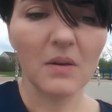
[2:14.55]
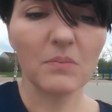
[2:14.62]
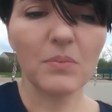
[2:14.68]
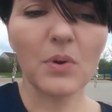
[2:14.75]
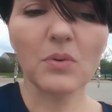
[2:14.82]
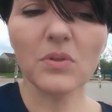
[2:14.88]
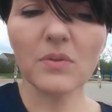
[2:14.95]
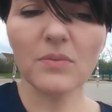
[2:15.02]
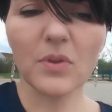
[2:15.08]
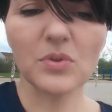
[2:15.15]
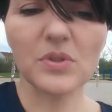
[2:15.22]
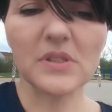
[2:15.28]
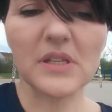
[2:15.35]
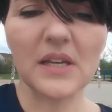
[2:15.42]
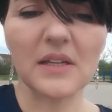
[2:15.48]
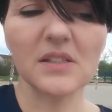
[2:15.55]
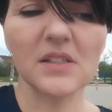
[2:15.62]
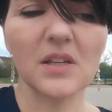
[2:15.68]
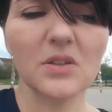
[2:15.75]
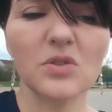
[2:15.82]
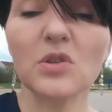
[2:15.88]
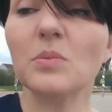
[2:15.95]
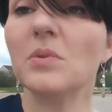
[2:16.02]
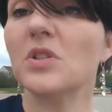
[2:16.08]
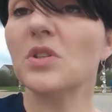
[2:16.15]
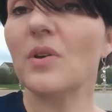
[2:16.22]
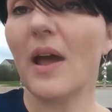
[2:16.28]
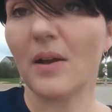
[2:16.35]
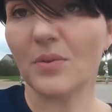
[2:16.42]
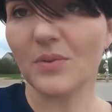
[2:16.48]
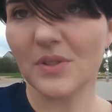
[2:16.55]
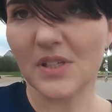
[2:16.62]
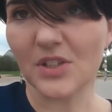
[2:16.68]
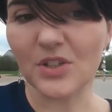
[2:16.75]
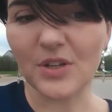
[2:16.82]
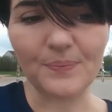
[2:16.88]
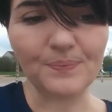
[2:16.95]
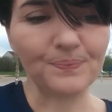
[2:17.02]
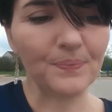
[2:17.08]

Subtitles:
Both of those things contribute to acquisition.